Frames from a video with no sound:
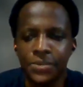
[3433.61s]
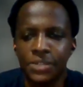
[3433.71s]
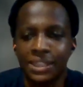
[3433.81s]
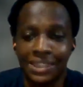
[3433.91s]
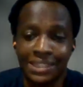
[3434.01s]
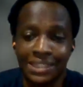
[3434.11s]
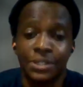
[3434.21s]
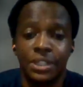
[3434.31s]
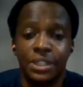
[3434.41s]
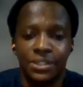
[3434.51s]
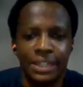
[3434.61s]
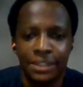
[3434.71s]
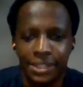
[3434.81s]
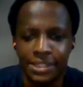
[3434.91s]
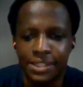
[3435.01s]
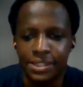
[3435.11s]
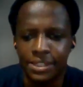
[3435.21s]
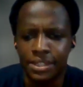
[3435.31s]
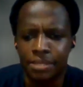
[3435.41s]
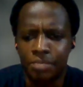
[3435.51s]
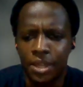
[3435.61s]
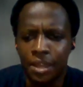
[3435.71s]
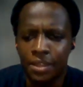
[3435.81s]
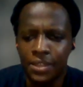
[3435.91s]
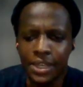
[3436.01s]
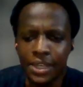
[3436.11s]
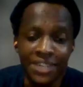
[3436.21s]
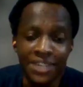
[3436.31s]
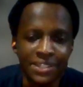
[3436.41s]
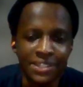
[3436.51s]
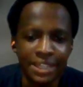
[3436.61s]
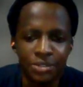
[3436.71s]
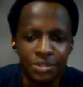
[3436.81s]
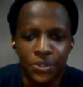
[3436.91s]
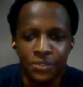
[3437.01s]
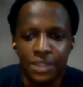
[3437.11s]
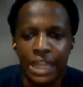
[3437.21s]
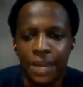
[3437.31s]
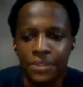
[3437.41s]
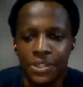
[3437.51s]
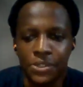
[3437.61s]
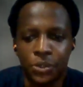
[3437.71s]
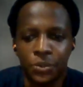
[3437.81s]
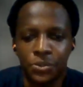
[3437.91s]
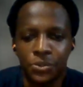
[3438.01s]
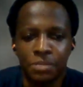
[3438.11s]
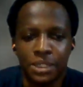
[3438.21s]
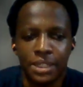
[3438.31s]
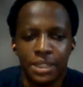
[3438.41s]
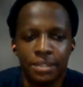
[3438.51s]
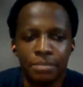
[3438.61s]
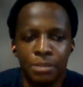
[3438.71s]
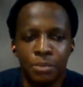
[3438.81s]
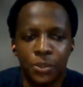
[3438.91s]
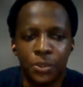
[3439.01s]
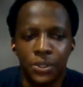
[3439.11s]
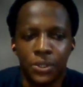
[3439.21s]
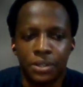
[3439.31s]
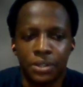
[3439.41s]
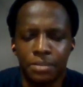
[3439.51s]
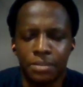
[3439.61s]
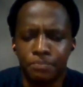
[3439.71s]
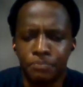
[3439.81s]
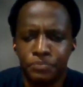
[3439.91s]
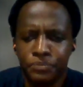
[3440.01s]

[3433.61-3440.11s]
And this is the thing, this is the innovation that sort of allowed this tool to be a bit more